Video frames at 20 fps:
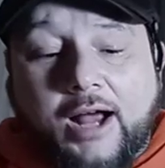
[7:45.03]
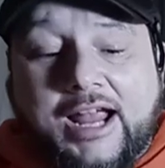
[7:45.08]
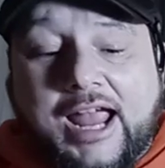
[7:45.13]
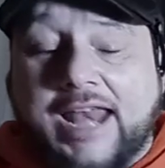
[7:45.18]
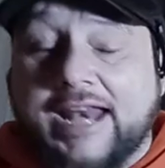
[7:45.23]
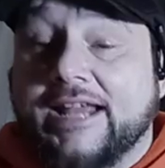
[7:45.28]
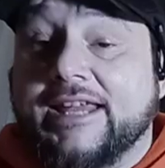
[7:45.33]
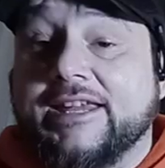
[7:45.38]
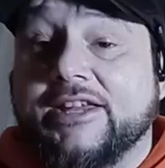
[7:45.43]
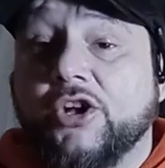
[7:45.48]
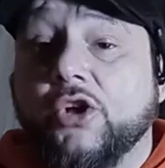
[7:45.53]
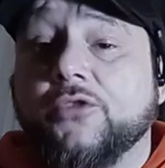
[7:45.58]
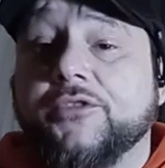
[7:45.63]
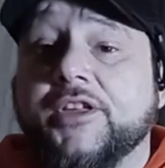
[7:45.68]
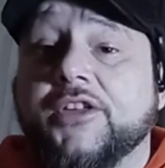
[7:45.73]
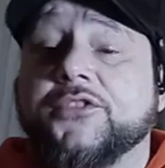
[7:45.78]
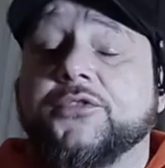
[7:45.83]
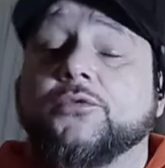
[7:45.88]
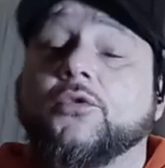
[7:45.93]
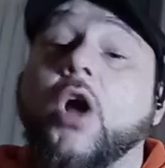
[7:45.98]
Kind of killed
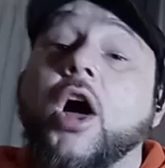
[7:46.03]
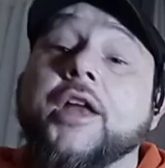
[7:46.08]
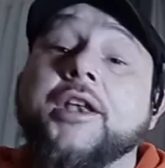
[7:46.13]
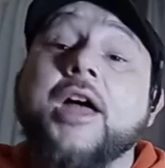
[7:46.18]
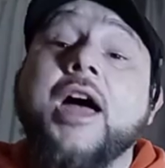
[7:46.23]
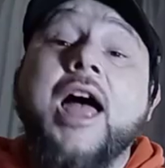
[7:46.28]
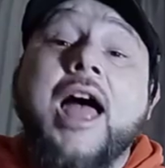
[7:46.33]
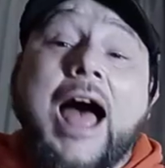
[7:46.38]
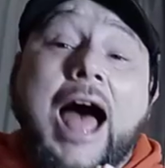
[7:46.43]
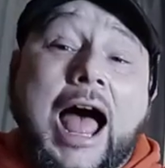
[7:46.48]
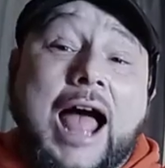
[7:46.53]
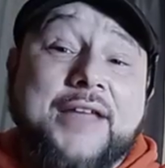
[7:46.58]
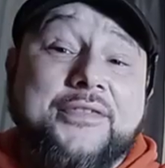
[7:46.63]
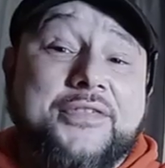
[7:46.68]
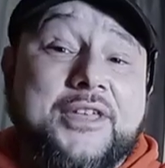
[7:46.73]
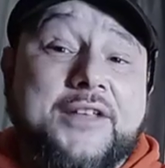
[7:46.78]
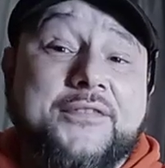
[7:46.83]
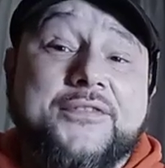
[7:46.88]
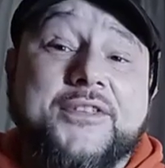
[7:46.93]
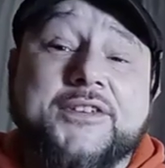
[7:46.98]
this run. I
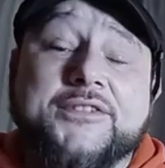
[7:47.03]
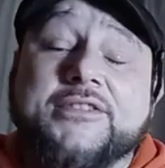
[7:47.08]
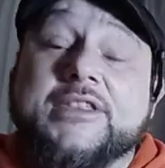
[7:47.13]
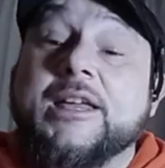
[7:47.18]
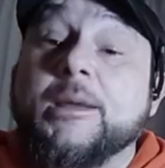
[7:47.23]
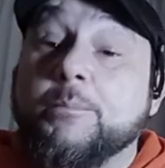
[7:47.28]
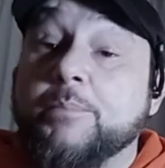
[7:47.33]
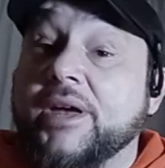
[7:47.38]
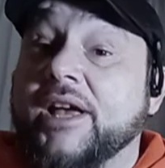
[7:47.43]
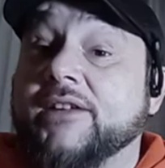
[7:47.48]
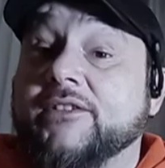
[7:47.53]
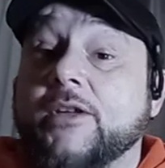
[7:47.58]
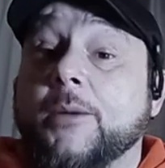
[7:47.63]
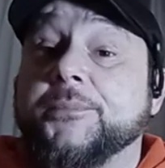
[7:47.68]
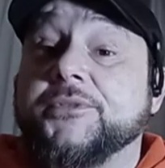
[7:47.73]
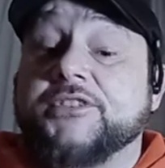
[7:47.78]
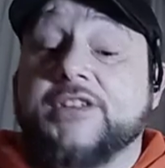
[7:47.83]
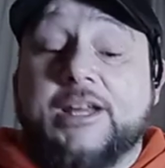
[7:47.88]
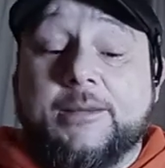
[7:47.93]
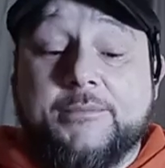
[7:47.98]
think this thing picks
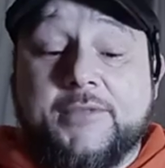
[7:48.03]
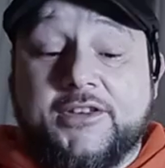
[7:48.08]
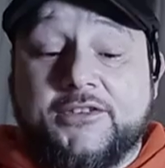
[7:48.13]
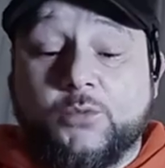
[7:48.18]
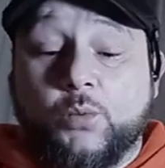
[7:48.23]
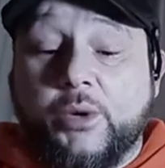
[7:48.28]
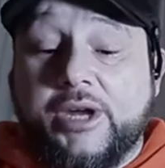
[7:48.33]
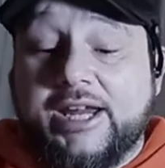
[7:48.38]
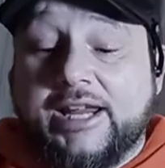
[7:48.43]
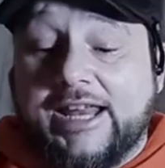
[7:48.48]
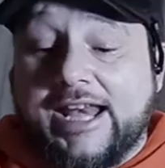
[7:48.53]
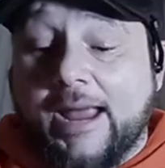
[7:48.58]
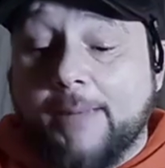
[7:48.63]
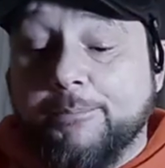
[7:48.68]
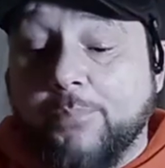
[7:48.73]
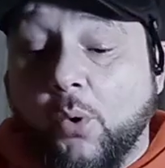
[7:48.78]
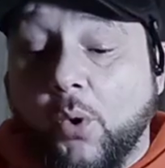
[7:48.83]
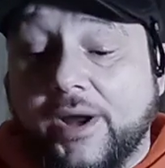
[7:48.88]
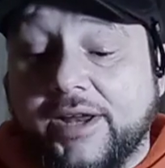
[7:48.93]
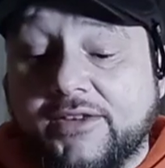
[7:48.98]
up steam this week, and
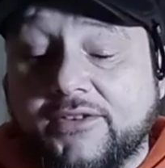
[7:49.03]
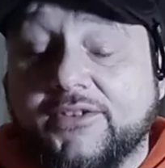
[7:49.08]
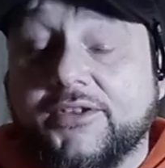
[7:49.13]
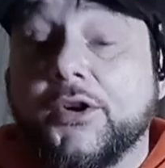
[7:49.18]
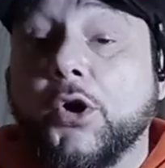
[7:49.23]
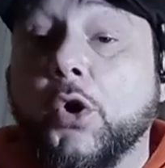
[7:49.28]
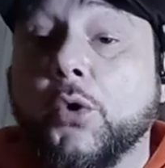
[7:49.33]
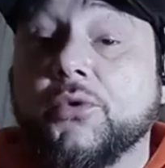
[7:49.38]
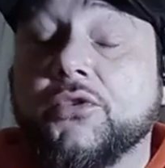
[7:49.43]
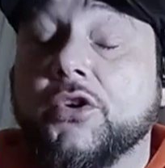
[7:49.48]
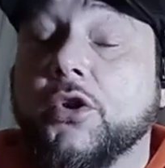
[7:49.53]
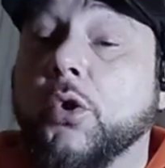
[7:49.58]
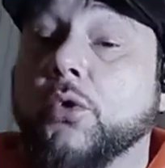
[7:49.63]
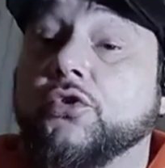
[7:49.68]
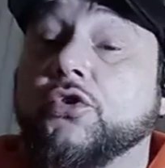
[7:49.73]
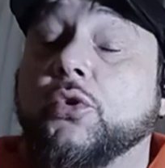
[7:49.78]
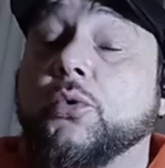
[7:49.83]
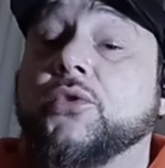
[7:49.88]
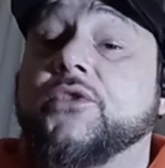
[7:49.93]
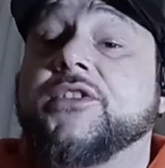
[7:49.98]
at
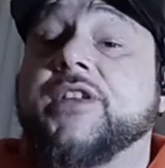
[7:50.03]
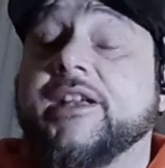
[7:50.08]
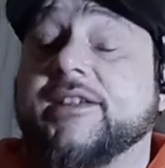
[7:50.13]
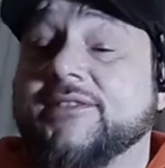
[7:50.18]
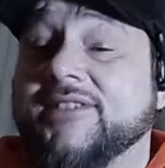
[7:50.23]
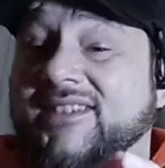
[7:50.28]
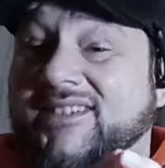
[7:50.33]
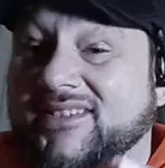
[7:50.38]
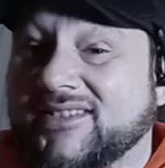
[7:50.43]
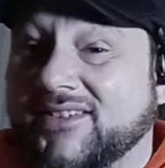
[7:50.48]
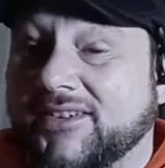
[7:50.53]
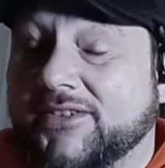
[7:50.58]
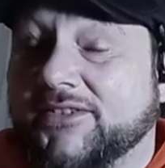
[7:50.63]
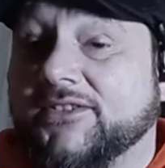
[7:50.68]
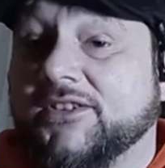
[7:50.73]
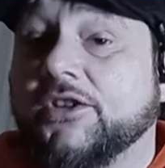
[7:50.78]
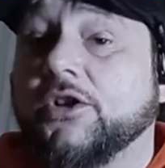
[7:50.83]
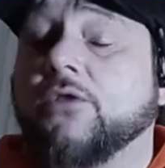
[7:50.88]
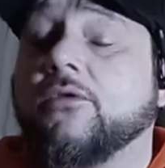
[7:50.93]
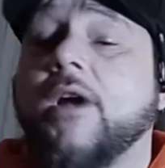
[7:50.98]
0.0026, this is a
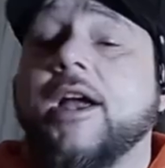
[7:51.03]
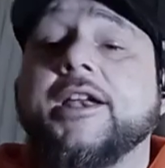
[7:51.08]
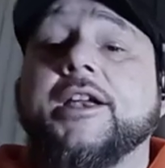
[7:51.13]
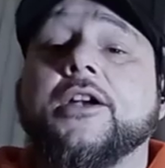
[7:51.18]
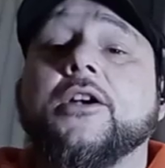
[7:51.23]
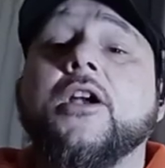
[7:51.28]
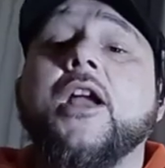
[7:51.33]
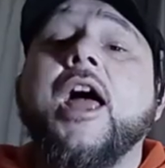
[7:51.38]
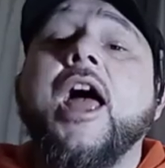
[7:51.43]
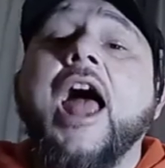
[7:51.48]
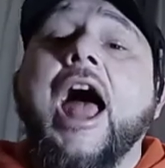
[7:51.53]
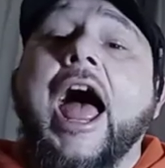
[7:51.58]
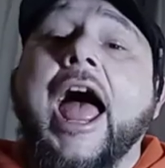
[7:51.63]
steal right here.